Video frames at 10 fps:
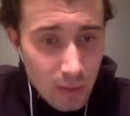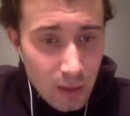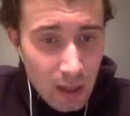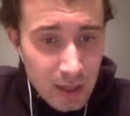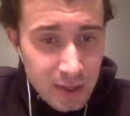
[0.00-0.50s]

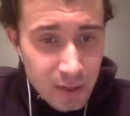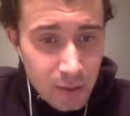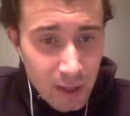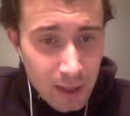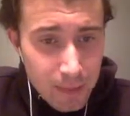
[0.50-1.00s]
us
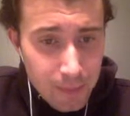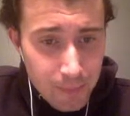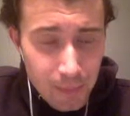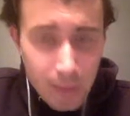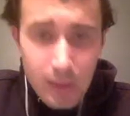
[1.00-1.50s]
cook up,
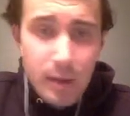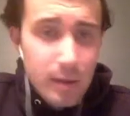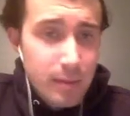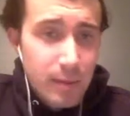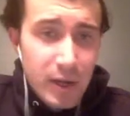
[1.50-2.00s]

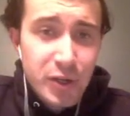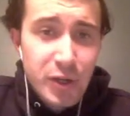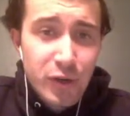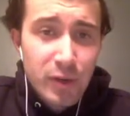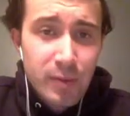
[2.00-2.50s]
make sure
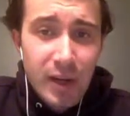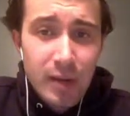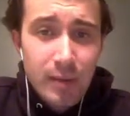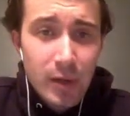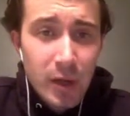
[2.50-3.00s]
you drop them
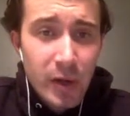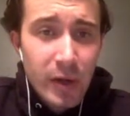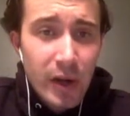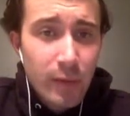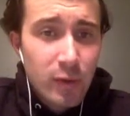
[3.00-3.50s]
down below,
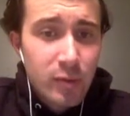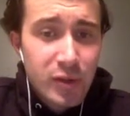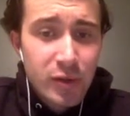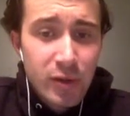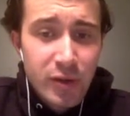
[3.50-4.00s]
and we'll be
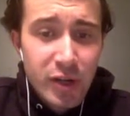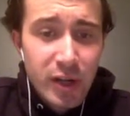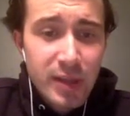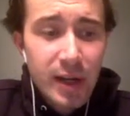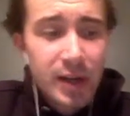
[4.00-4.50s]
sure to chuck
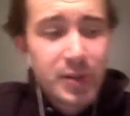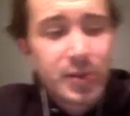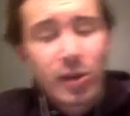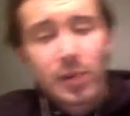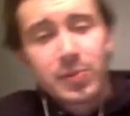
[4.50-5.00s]
that into the
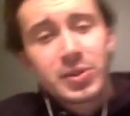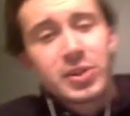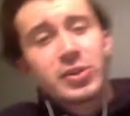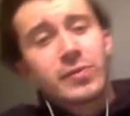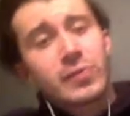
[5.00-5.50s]

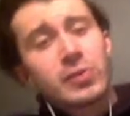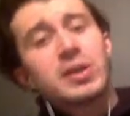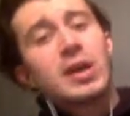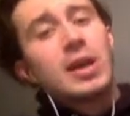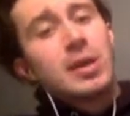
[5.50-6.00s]
competition. Of course,
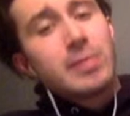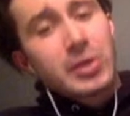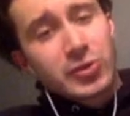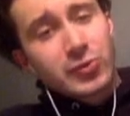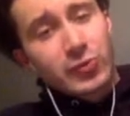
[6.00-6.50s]
make
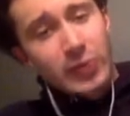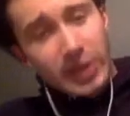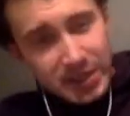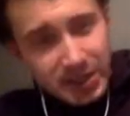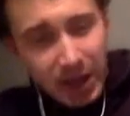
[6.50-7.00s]
sure it's
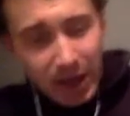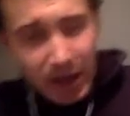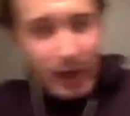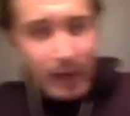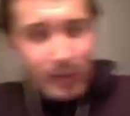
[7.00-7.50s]
realistic,
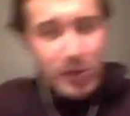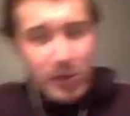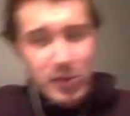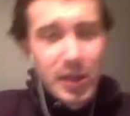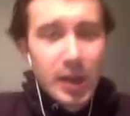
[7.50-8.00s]

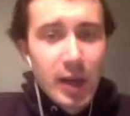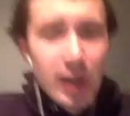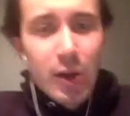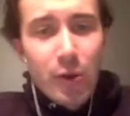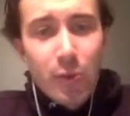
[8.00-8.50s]
because
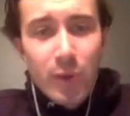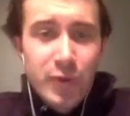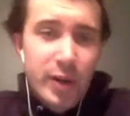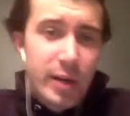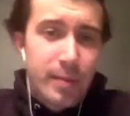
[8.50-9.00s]
we're
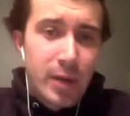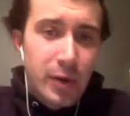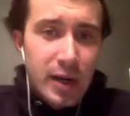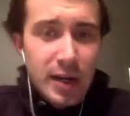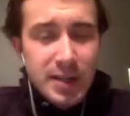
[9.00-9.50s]
trying to
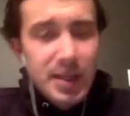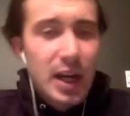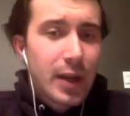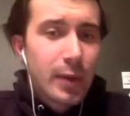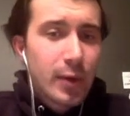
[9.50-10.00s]
mirror, say
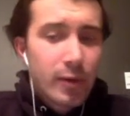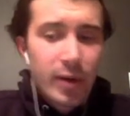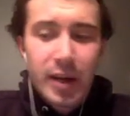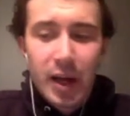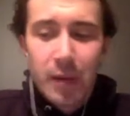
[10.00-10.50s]
that we were at
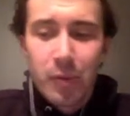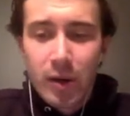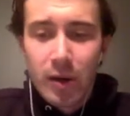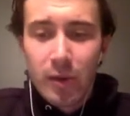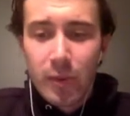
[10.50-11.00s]
camp.
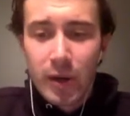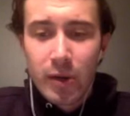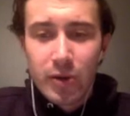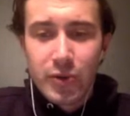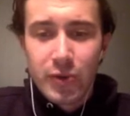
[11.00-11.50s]
We're
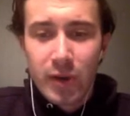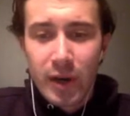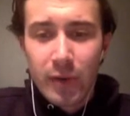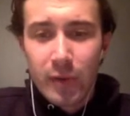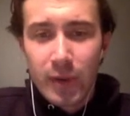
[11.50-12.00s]
not trying
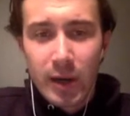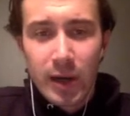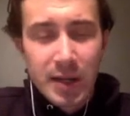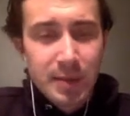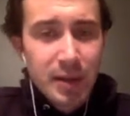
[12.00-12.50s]
to,
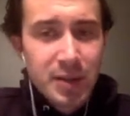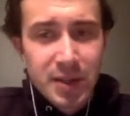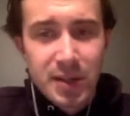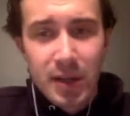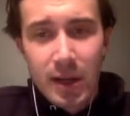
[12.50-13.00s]
as much
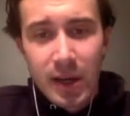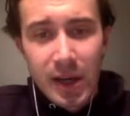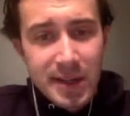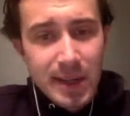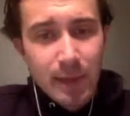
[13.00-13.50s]
as
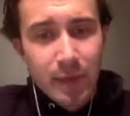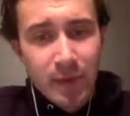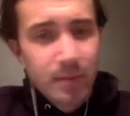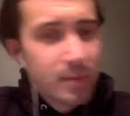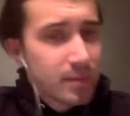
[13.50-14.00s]
in some of
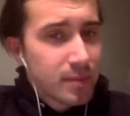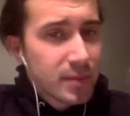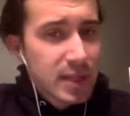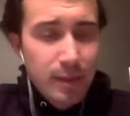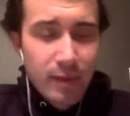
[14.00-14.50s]
them,
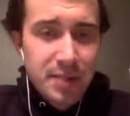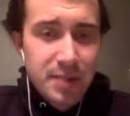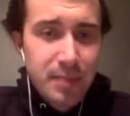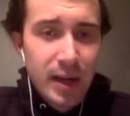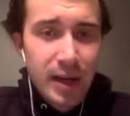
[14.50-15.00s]
some of us
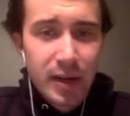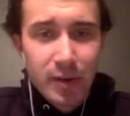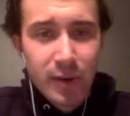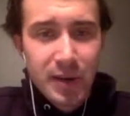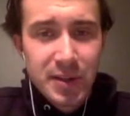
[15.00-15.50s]
may need to
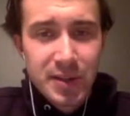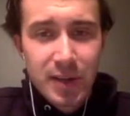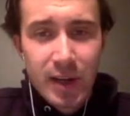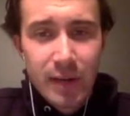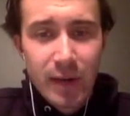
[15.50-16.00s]
cook
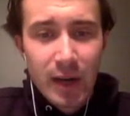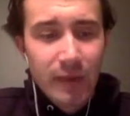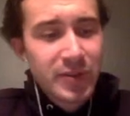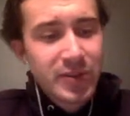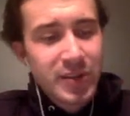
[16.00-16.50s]
inside for
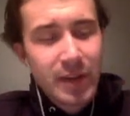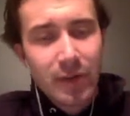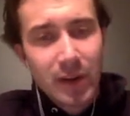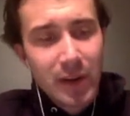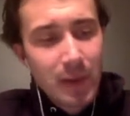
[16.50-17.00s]
ovens and stuff
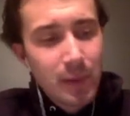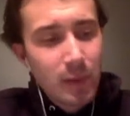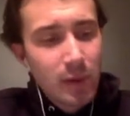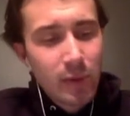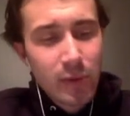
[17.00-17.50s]
like that, but
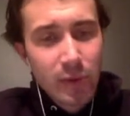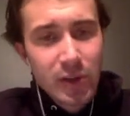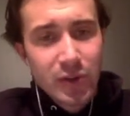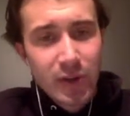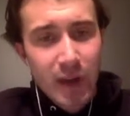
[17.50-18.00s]
we're really
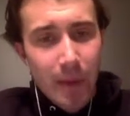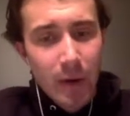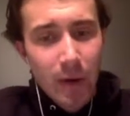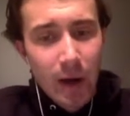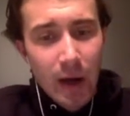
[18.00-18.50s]
trying to
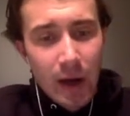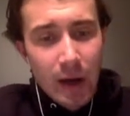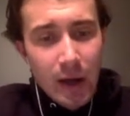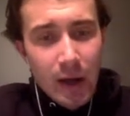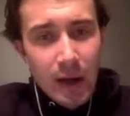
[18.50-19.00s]
mirror
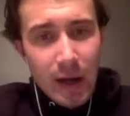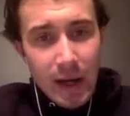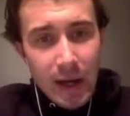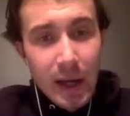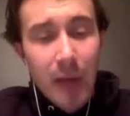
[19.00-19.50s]

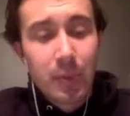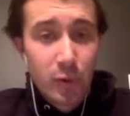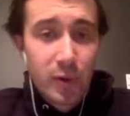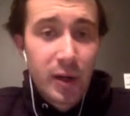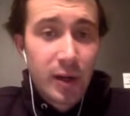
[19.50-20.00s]
camp
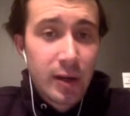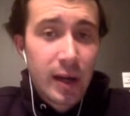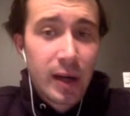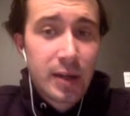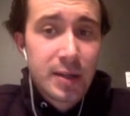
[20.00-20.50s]
cooking
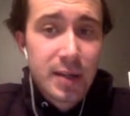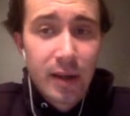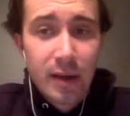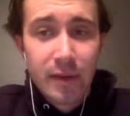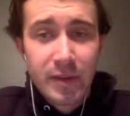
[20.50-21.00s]
and
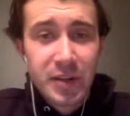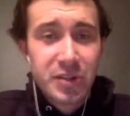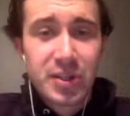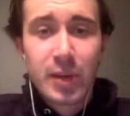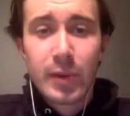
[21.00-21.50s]

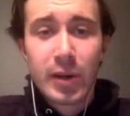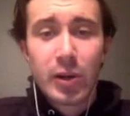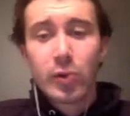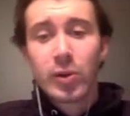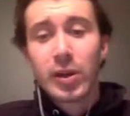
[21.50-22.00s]
dishes we can
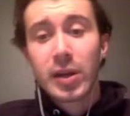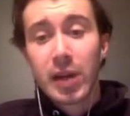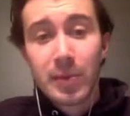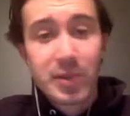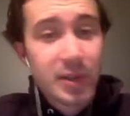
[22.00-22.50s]
cook at
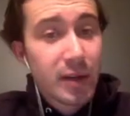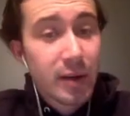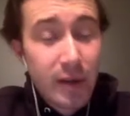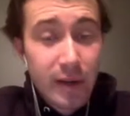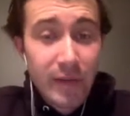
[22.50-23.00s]
camp.
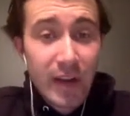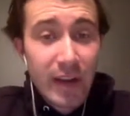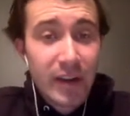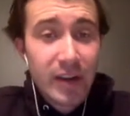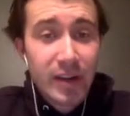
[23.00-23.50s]
So if you have
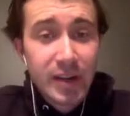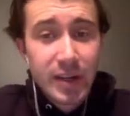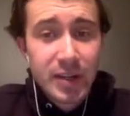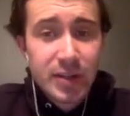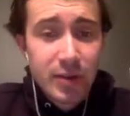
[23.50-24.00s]
any
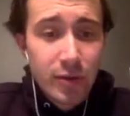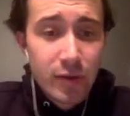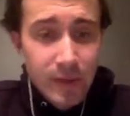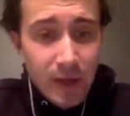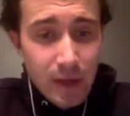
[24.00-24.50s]
ideas,
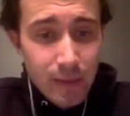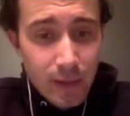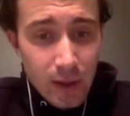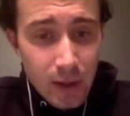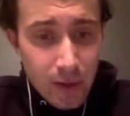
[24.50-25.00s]
drop it down
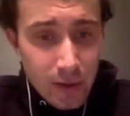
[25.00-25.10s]
below.